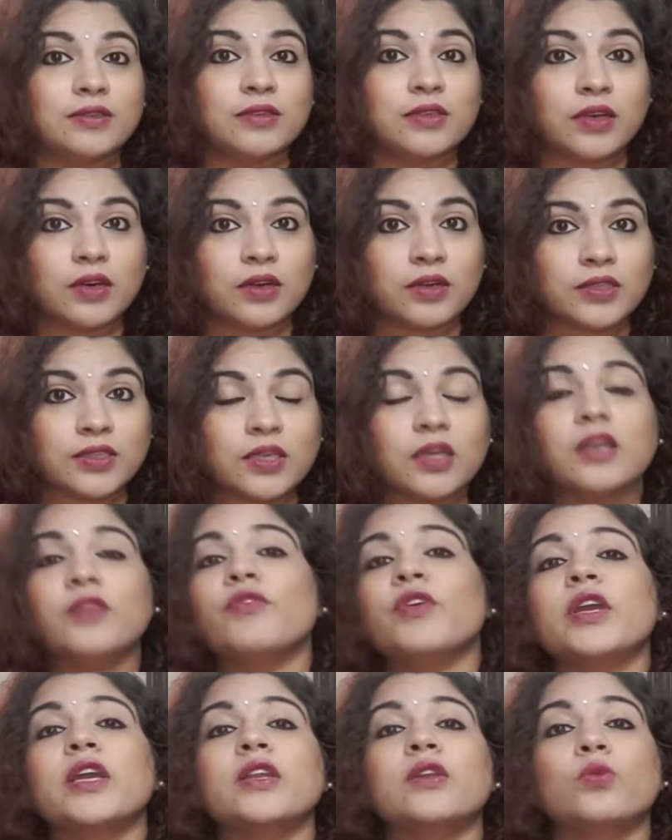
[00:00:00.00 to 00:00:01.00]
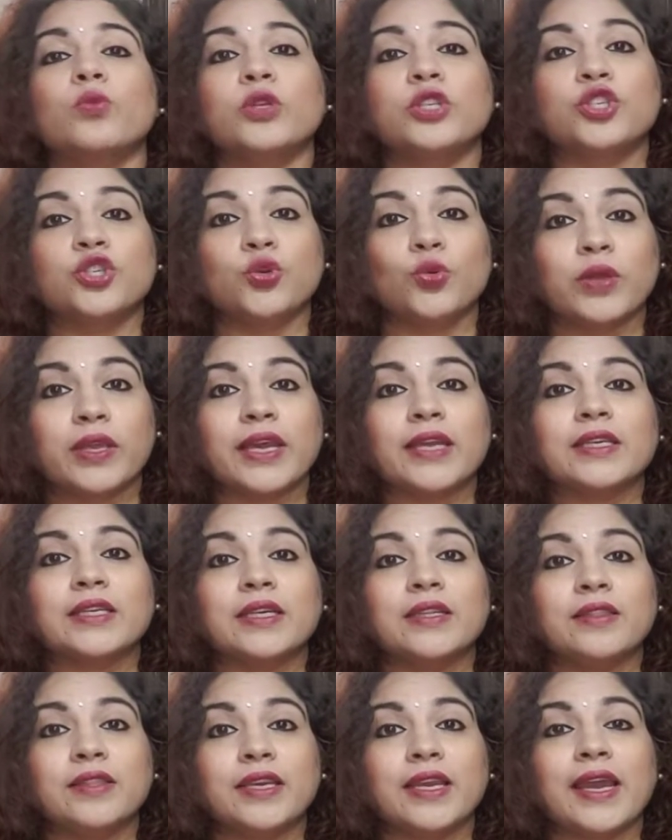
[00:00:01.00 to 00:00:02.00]
the certificate which you
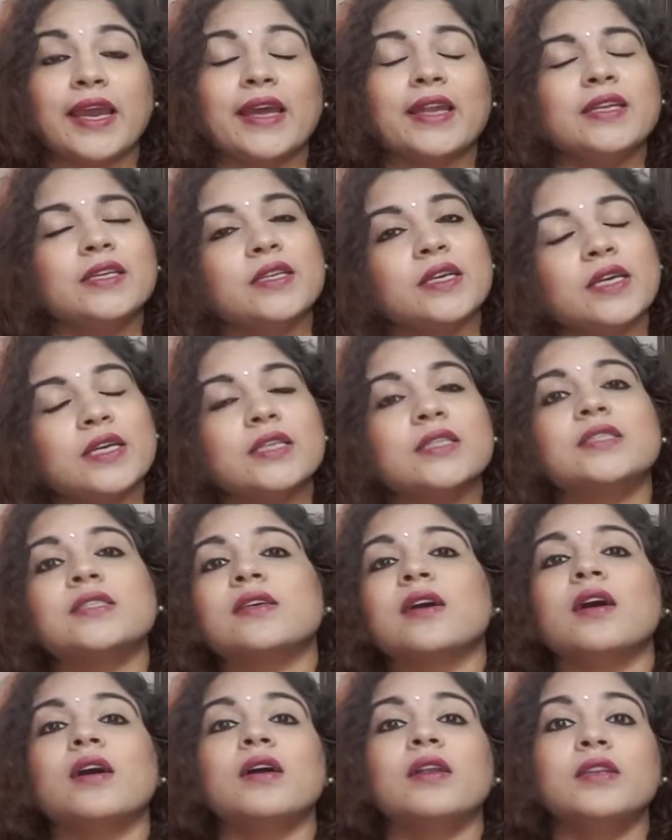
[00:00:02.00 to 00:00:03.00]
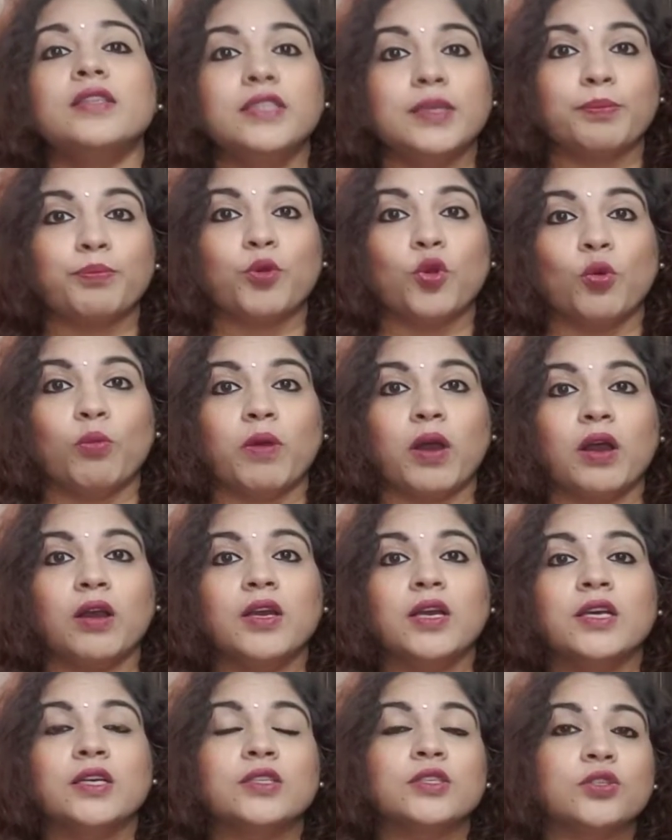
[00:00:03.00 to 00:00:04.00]
get in the end is a diploma.
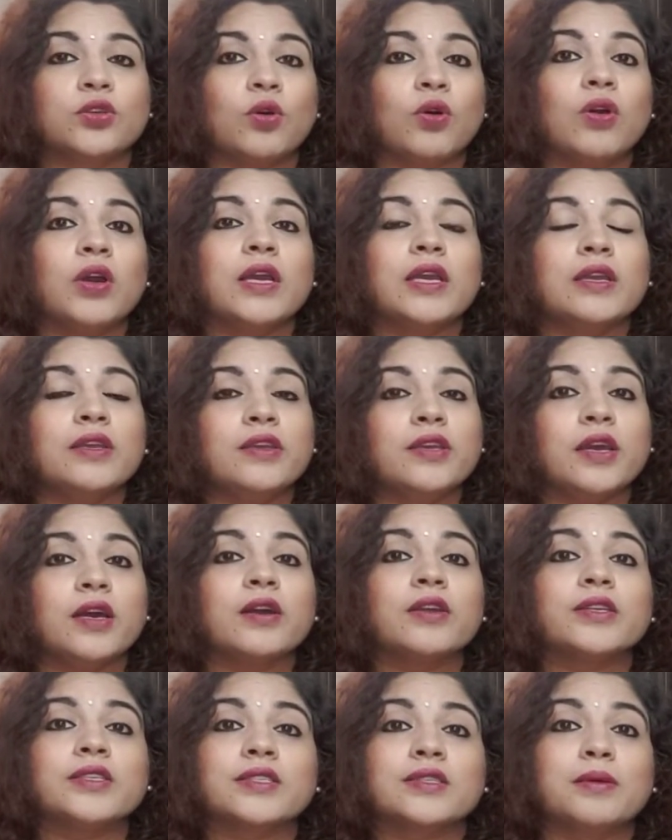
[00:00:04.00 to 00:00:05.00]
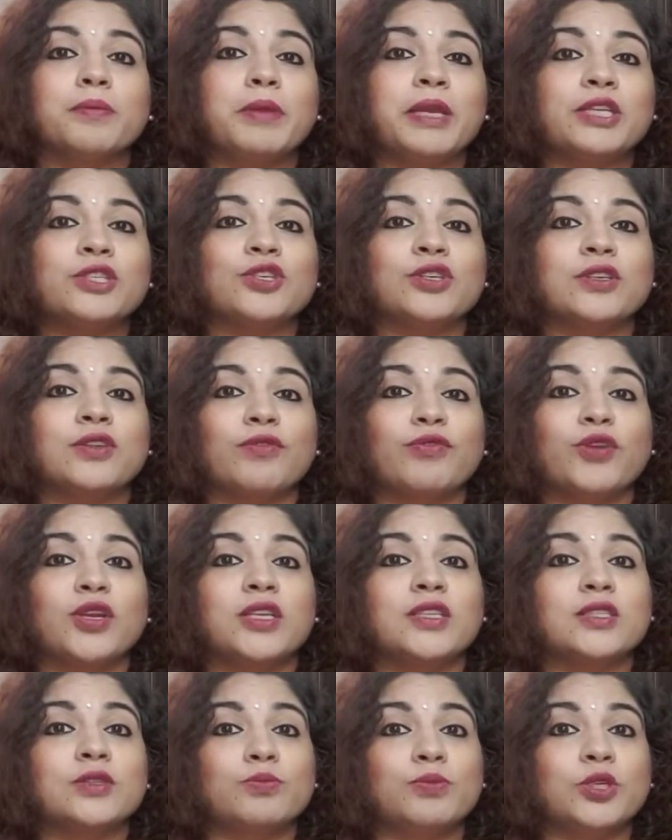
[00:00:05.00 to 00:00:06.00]
So here is the major
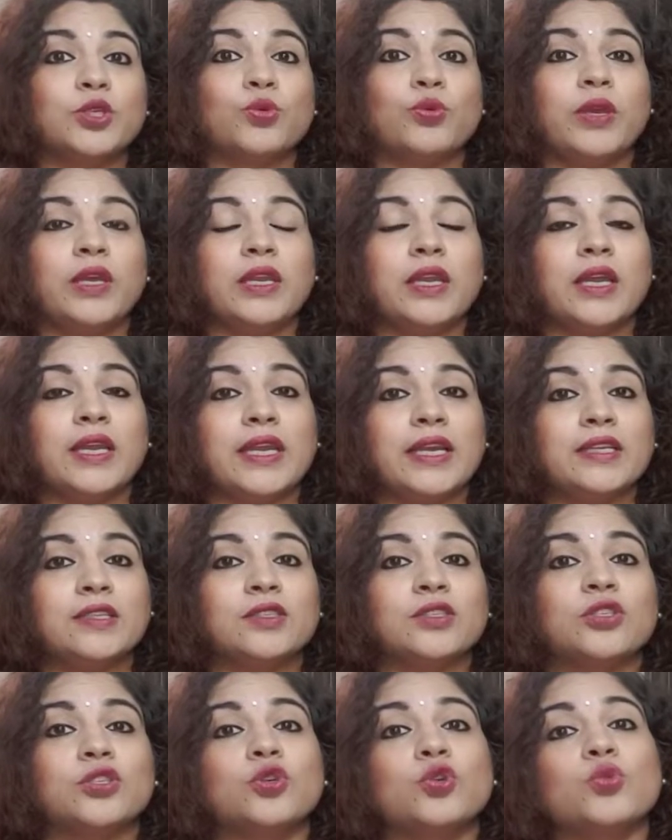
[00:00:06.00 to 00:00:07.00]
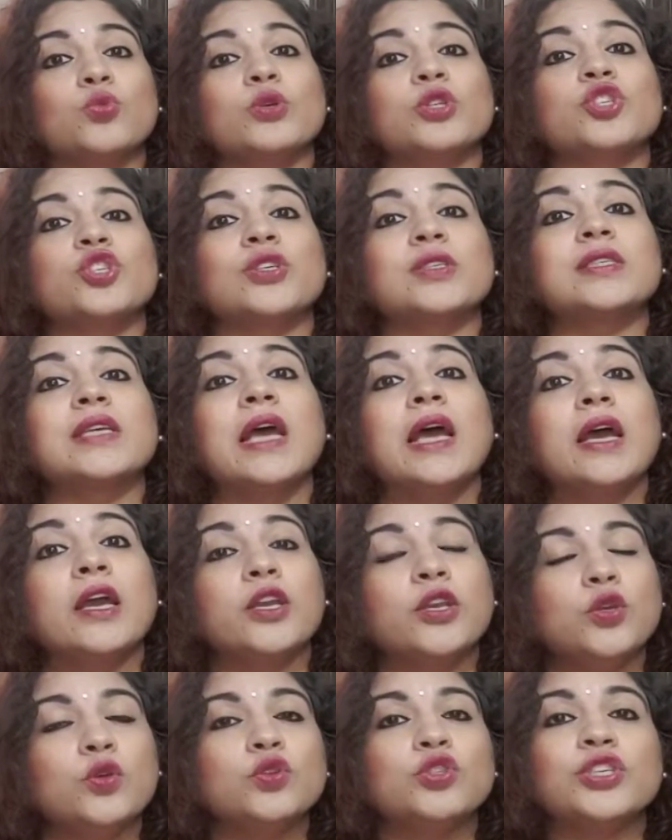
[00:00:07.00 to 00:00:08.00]
difference between an institute which is
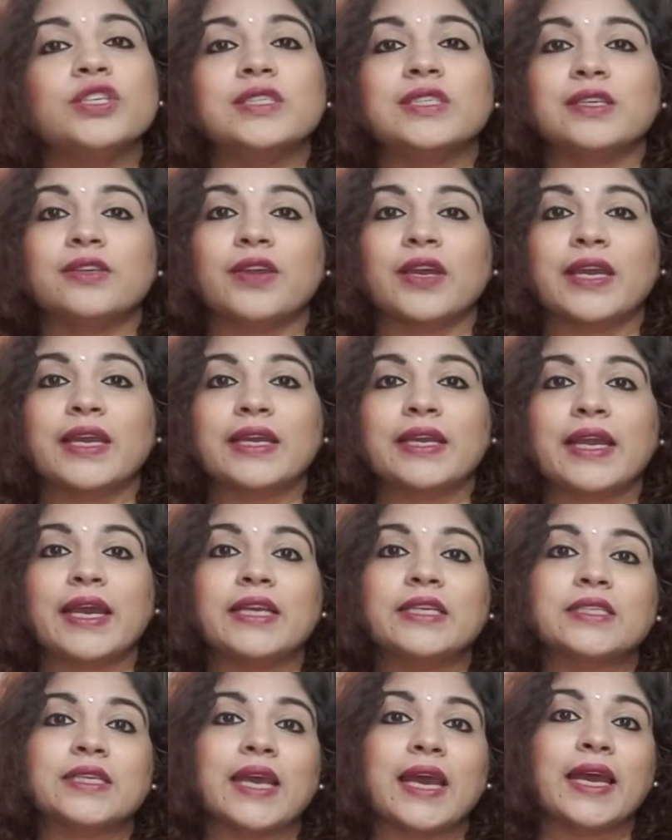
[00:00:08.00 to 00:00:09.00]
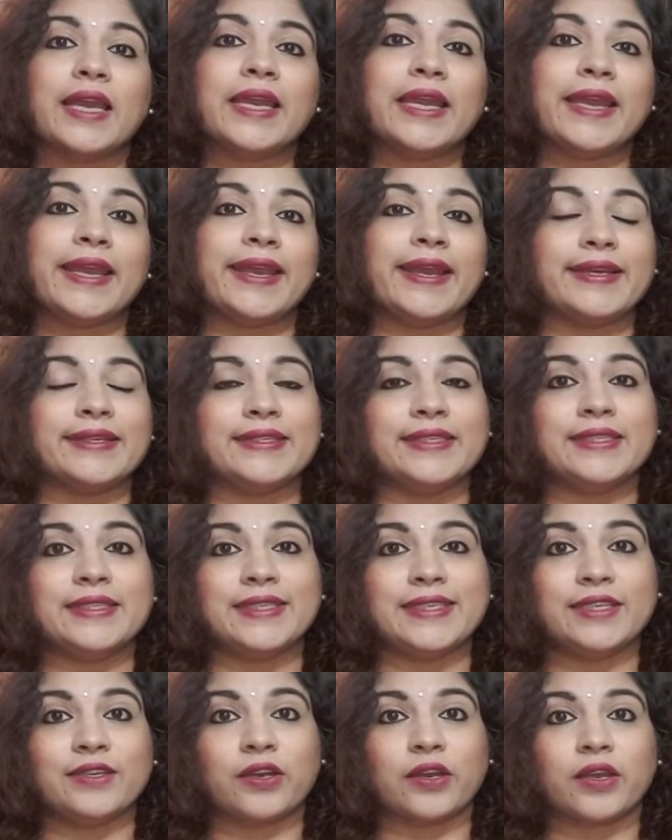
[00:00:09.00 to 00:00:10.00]
UGC recognized and
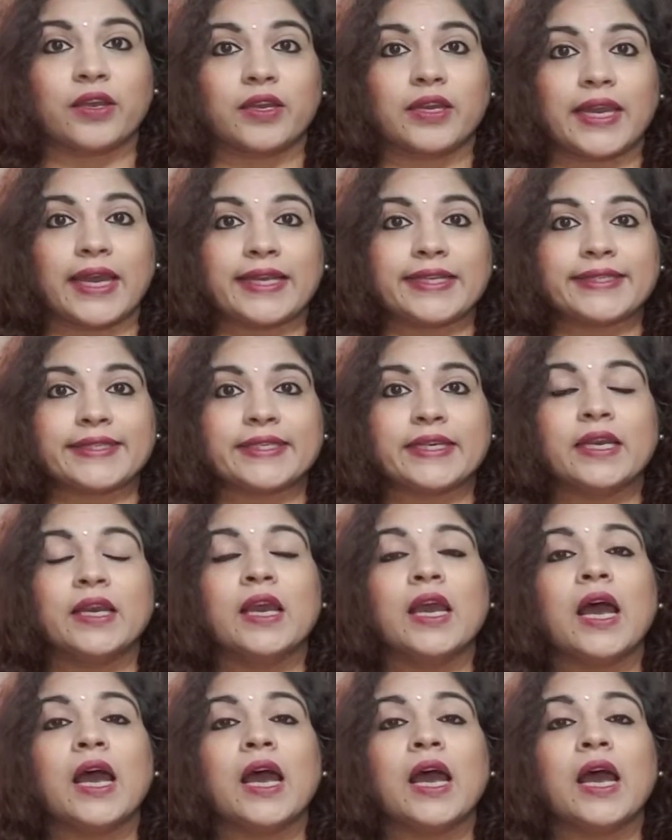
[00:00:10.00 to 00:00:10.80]
AICTE recognized.